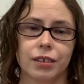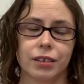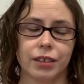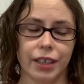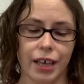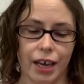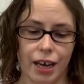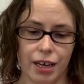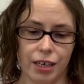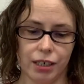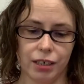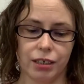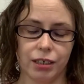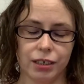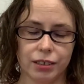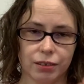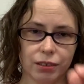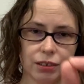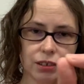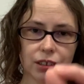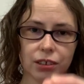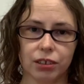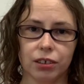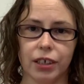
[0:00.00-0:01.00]
that
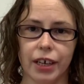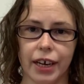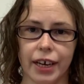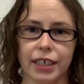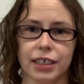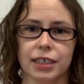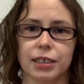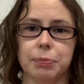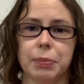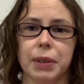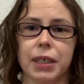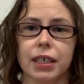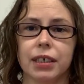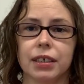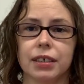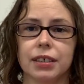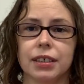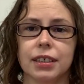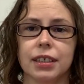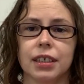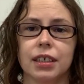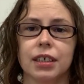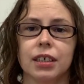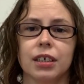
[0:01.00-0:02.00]
little aspect
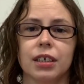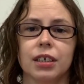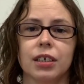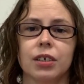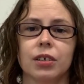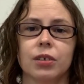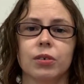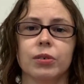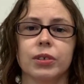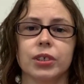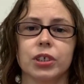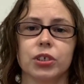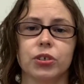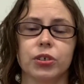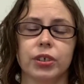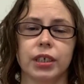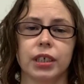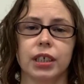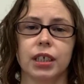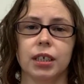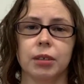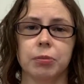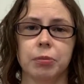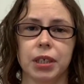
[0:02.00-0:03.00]
was
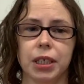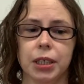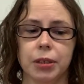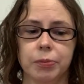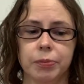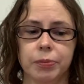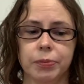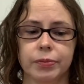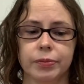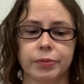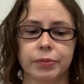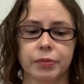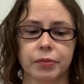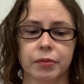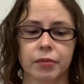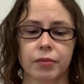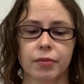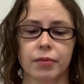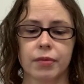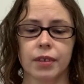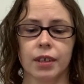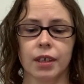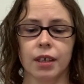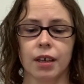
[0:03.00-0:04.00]
treating me.
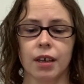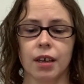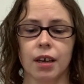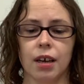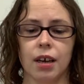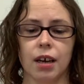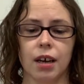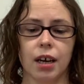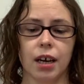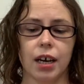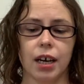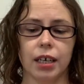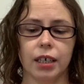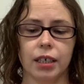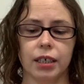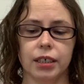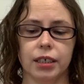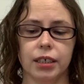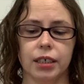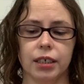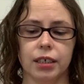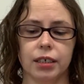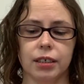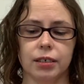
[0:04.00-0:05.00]

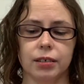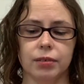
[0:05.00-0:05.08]
I